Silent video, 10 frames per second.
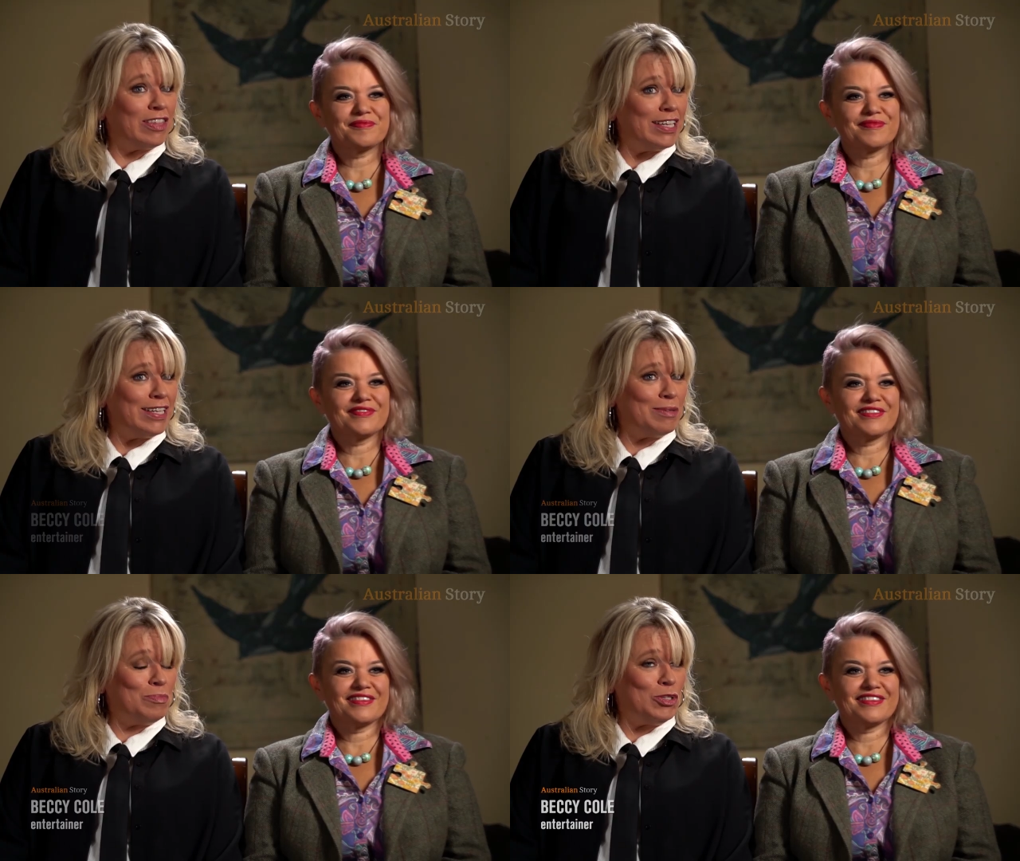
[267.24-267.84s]

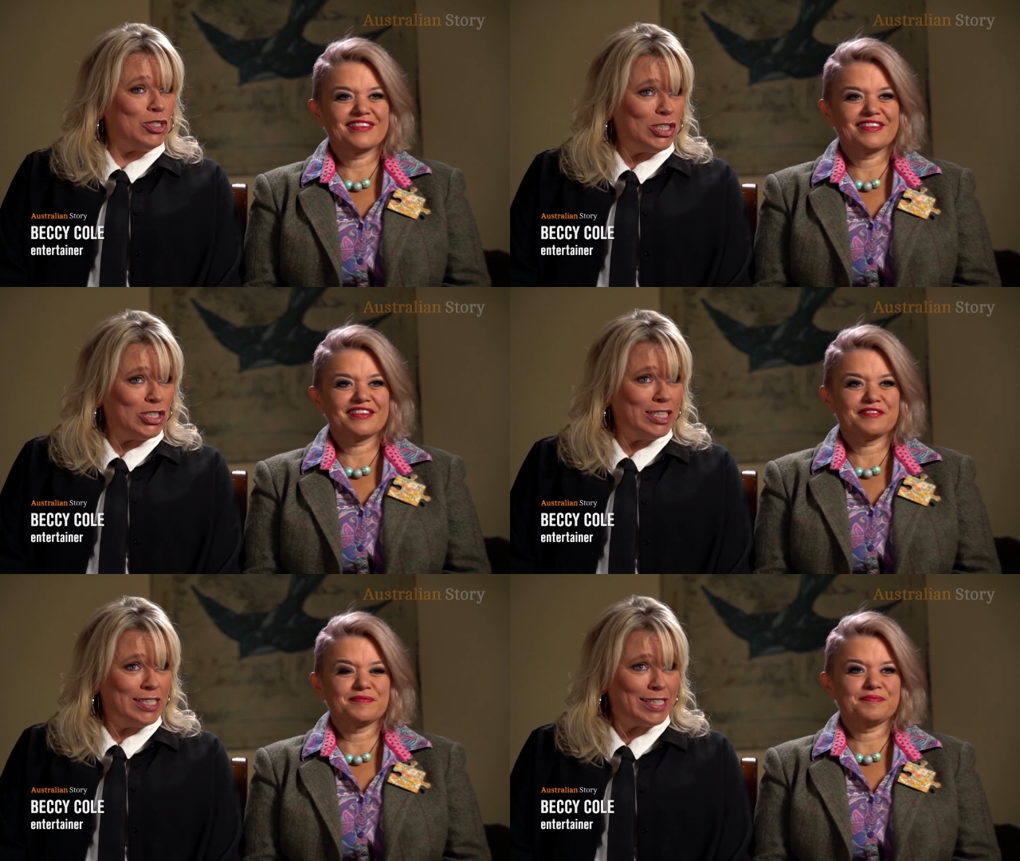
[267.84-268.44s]
Speaker 1: the
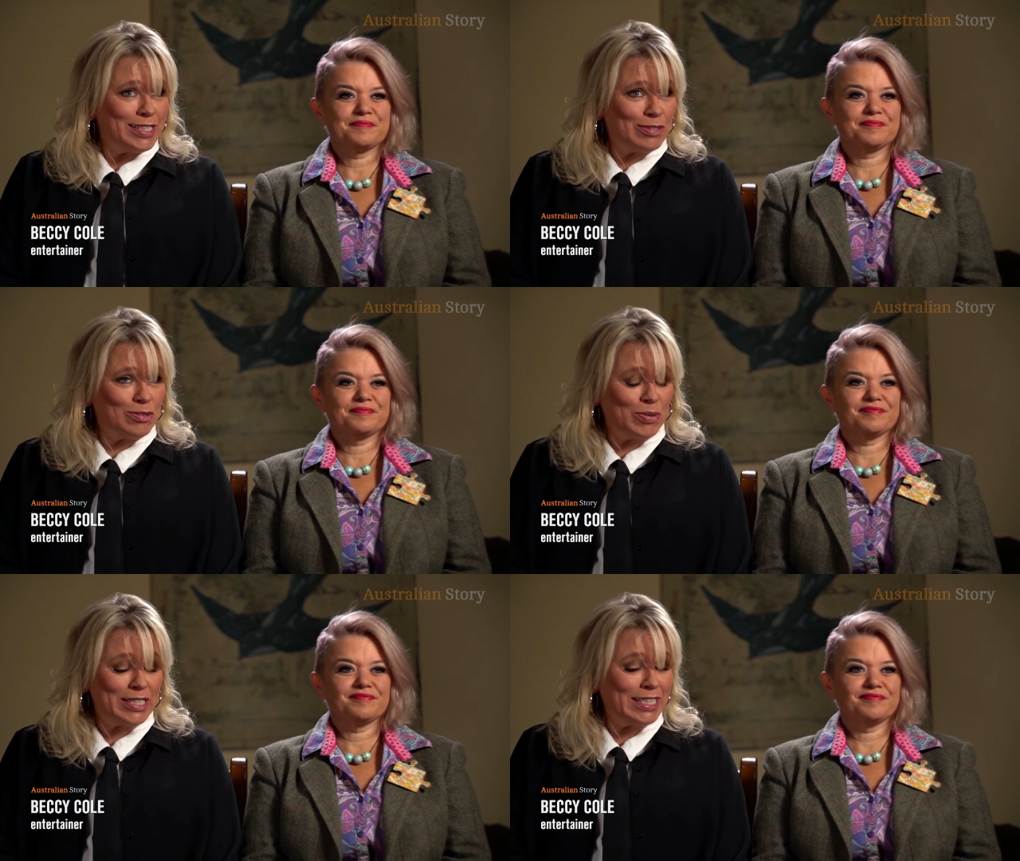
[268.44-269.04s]
musicians are
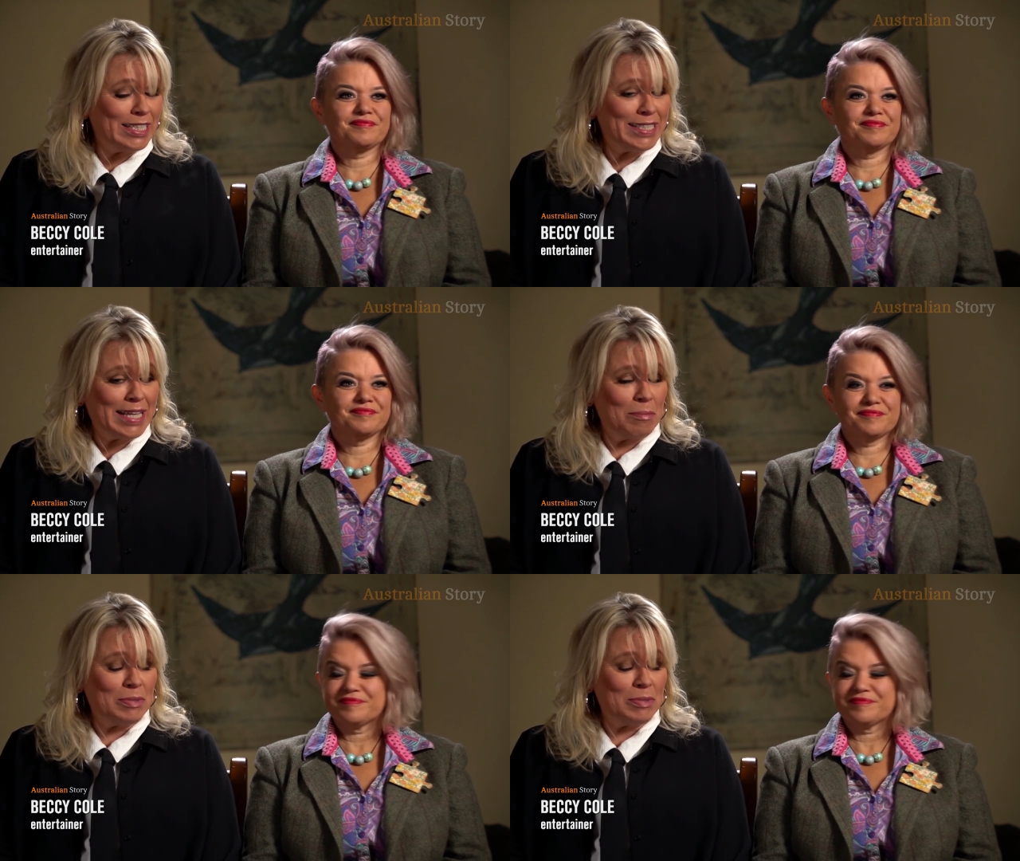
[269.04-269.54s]
still, we're still in the same